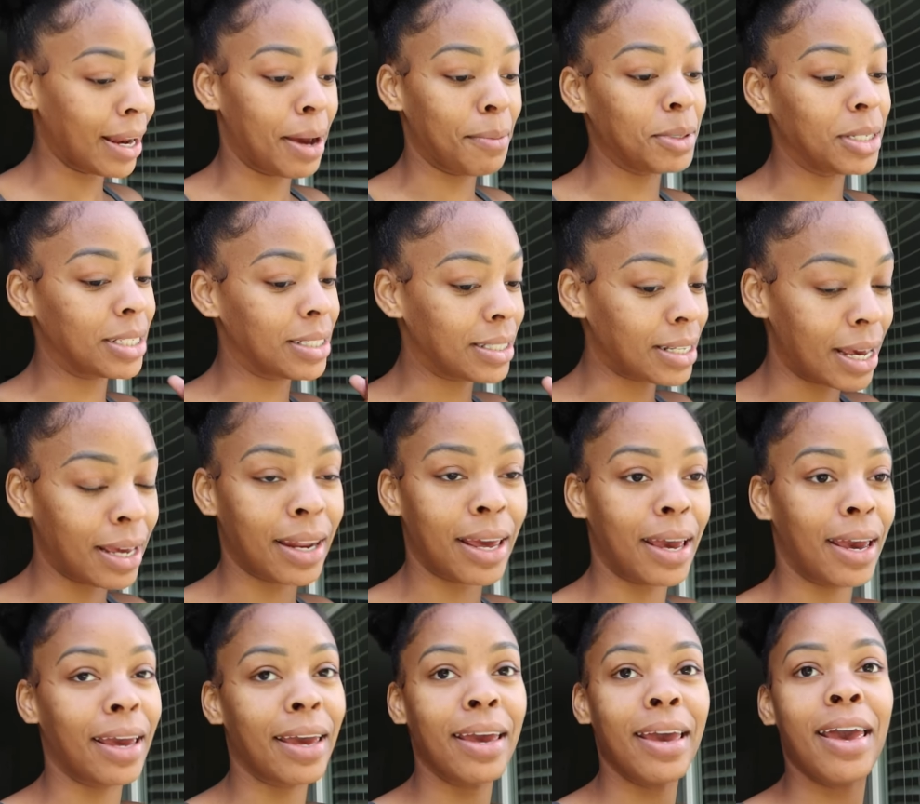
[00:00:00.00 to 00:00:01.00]
I'm going to just say
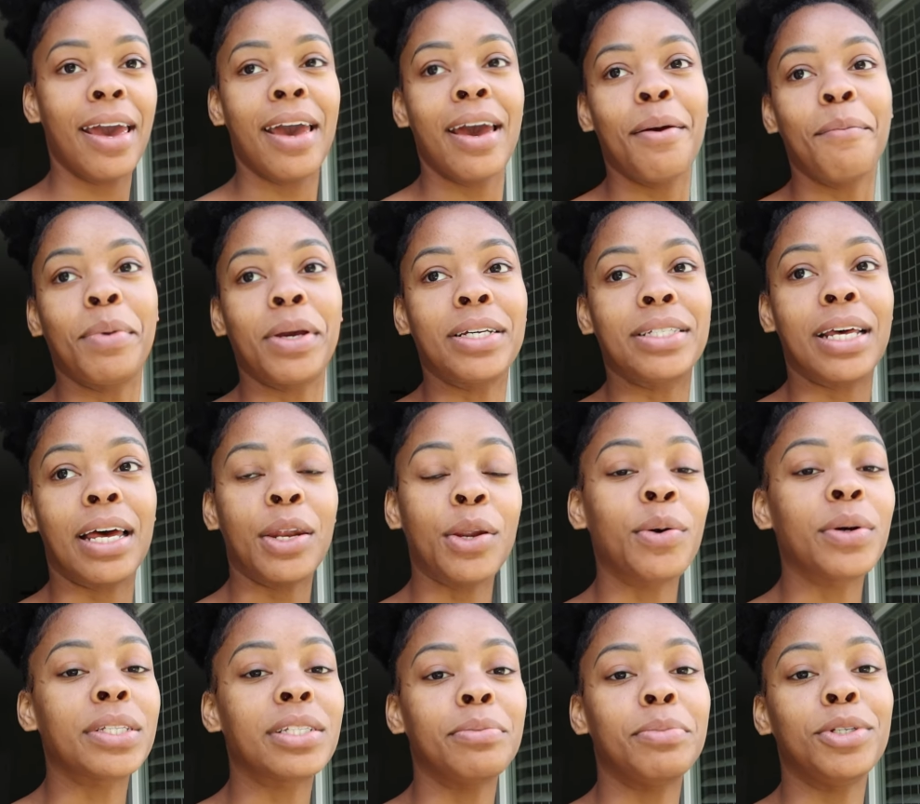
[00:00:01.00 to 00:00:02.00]
that because I
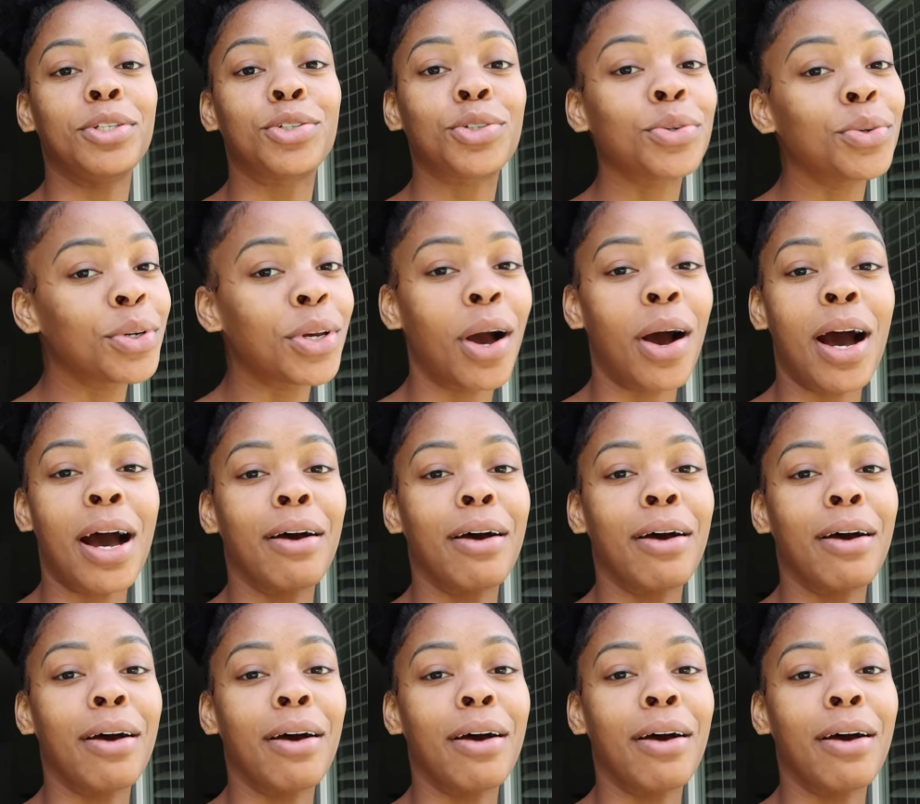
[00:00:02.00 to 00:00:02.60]
know it to be true, y'all.